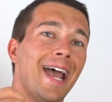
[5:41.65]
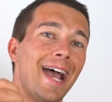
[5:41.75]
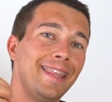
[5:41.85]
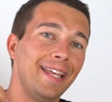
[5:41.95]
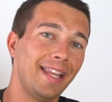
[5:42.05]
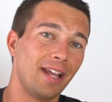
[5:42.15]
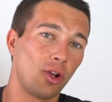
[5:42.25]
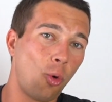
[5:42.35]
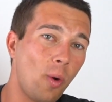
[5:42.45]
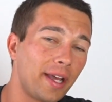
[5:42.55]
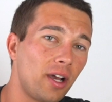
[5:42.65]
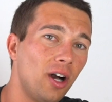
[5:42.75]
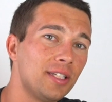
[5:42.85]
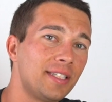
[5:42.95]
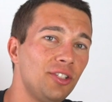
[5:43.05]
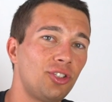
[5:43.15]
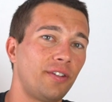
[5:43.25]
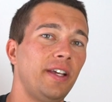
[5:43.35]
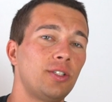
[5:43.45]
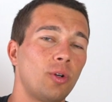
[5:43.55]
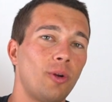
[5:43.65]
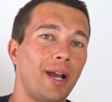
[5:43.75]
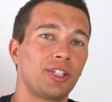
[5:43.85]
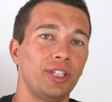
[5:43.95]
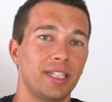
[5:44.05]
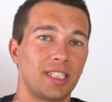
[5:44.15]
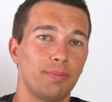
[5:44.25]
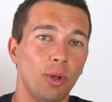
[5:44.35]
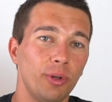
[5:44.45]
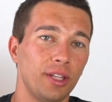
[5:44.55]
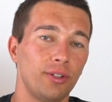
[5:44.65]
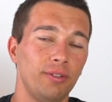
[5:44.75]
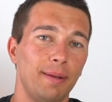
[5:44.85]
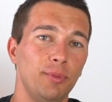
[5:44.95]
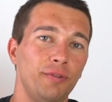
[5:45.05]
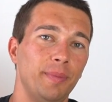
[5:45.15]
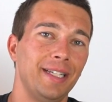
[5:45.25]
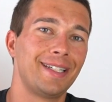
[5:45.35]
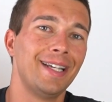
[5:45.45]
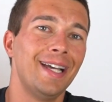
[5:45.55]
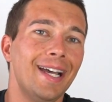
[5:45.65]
and then that quick concentric phase where we're actually exploding through that movement.